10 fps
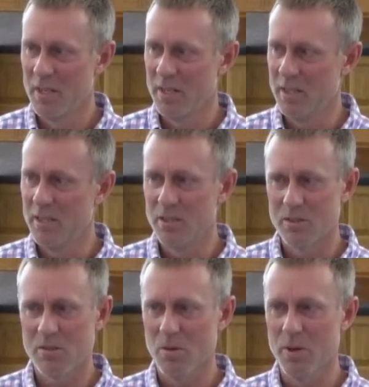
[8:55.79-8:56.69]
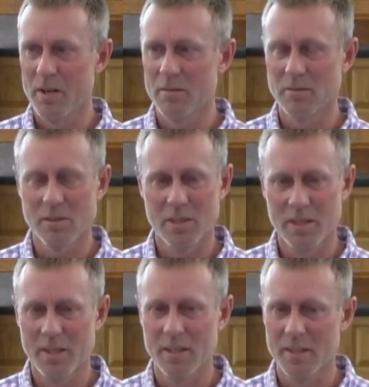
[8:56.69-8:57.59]
you need to just slow down and say,
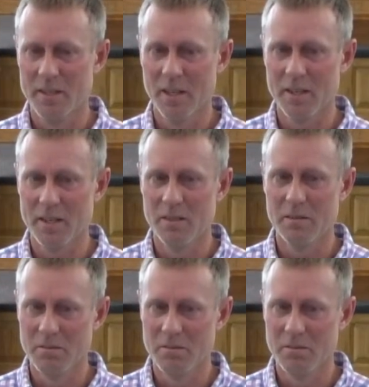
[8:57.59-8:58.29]
hey, I need to